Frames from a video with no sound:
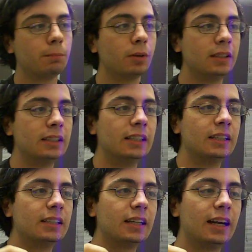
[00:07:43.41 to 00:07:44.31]
But
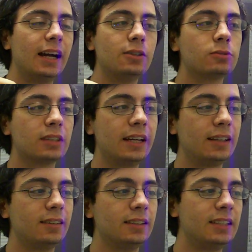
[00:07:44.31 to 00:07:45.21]
I don't
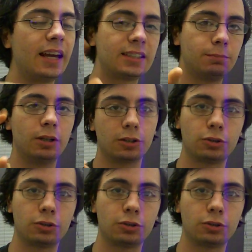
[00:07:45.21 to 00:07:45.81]
like the textbook